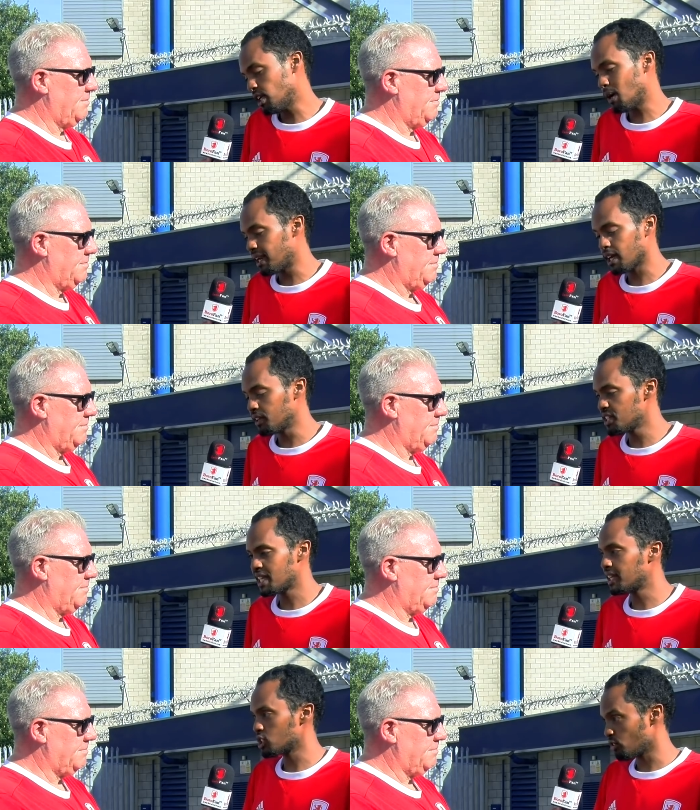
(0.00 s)
Speaker 1: you know, and I
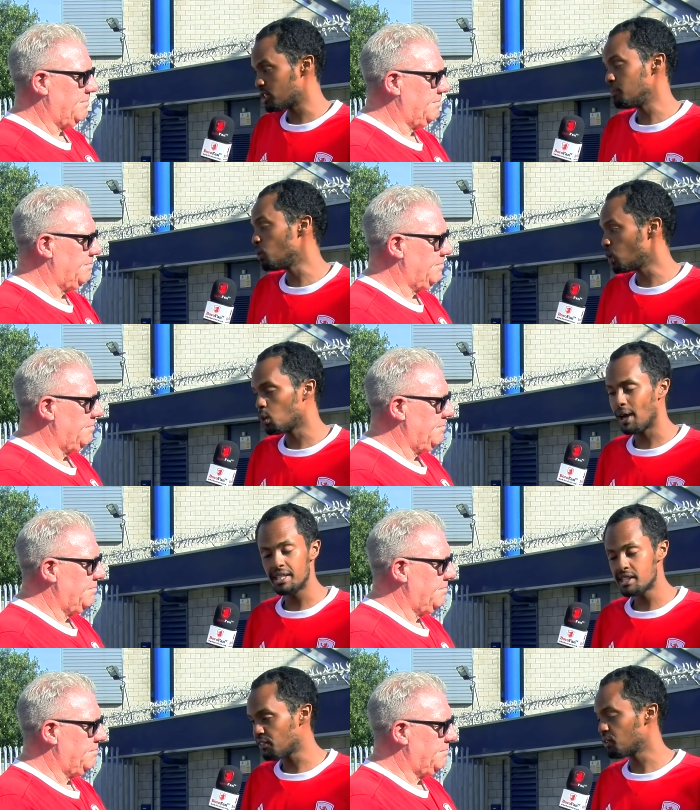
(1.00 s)
understand that because obviously Millwall away,
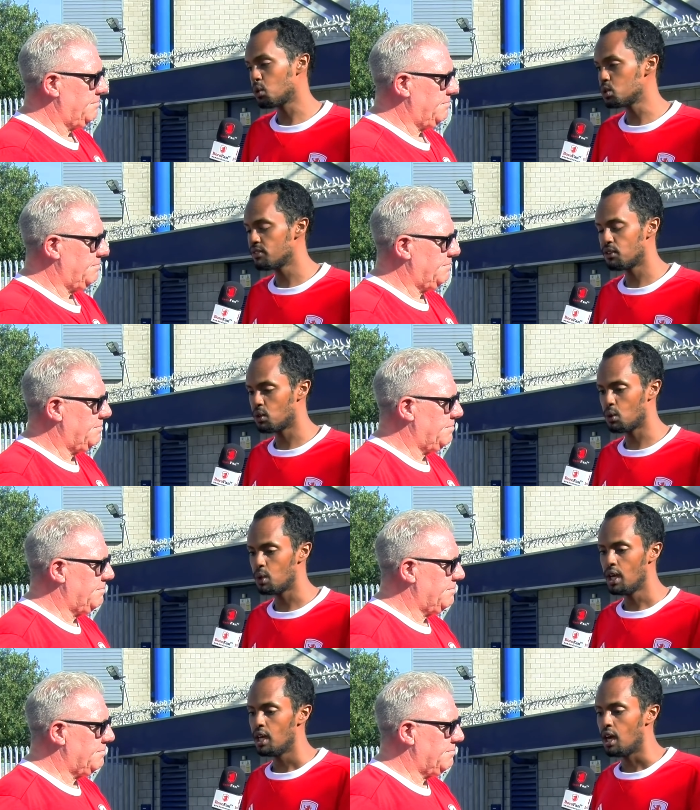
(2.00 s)
difficult, difficult
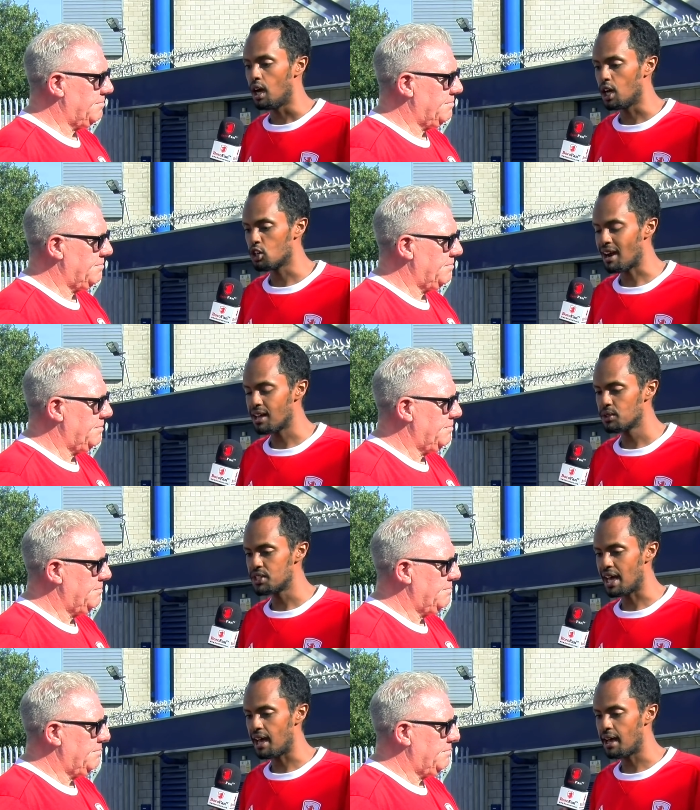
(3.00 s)
uh,
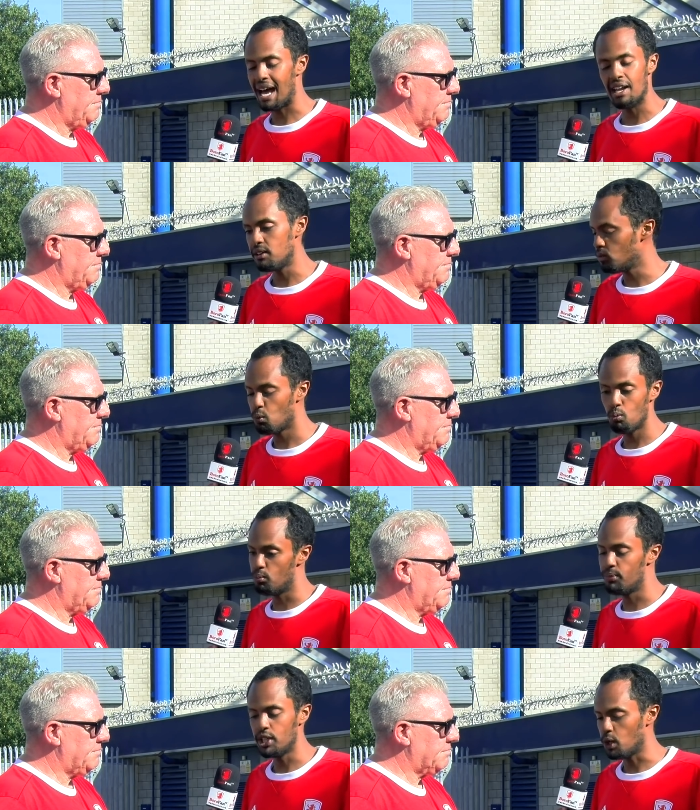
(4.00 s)
ground, uh, and
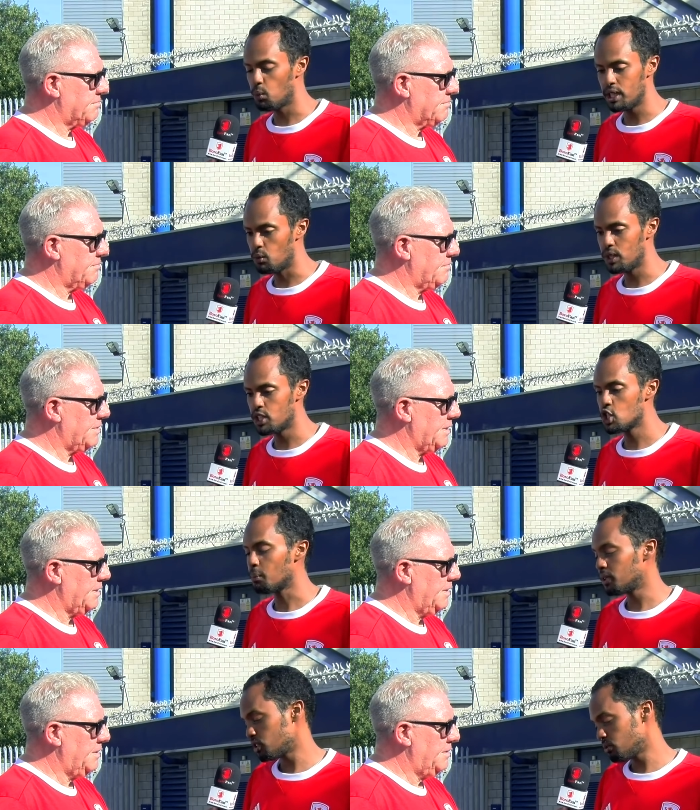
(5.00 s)
you know, we, we did the
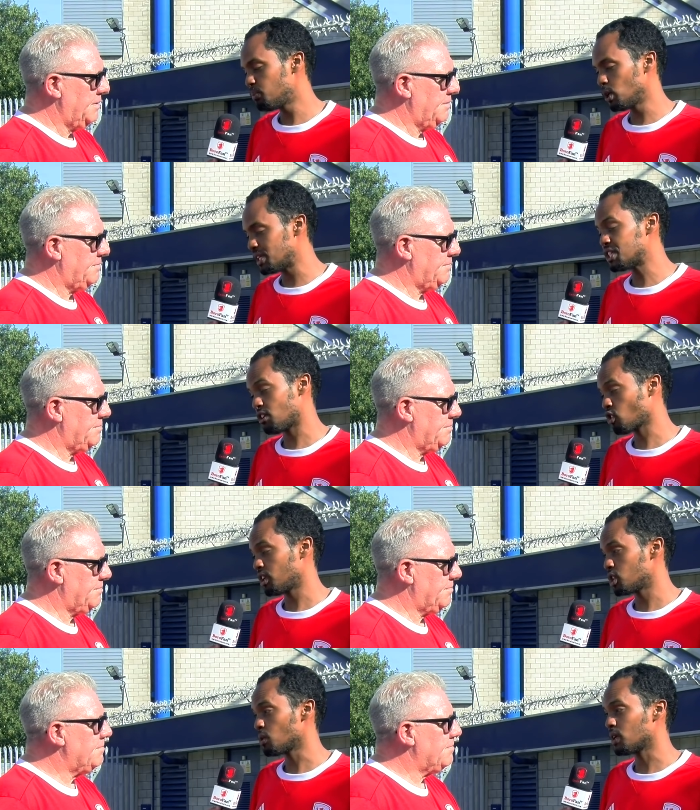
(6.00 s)
job. And Pulis deserves
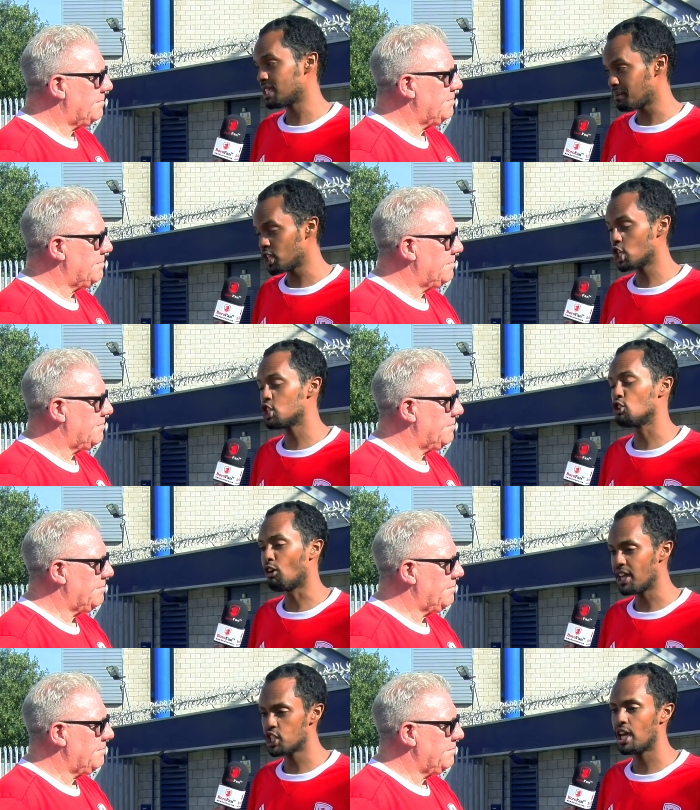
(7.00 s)
credit as well because he made the
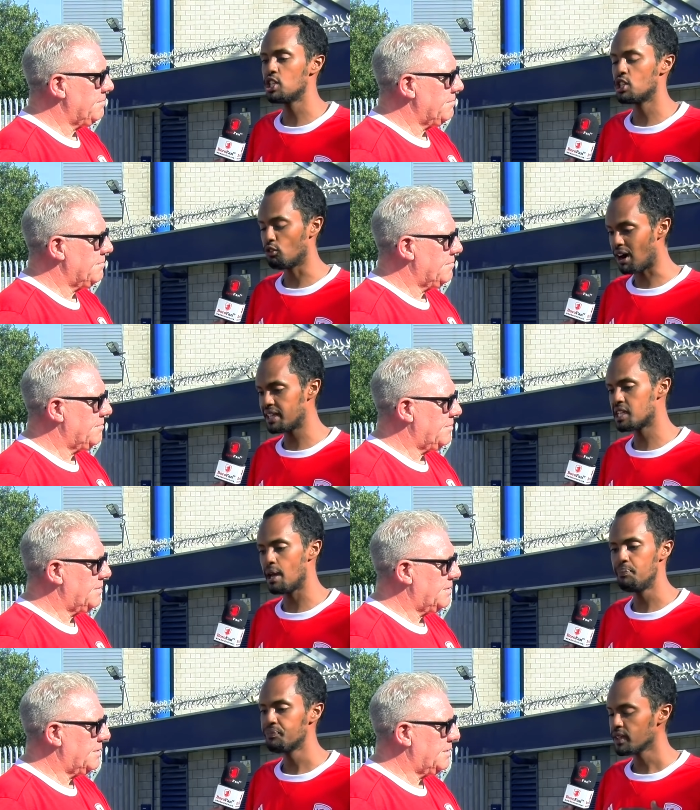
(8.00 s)
right changes at the right time.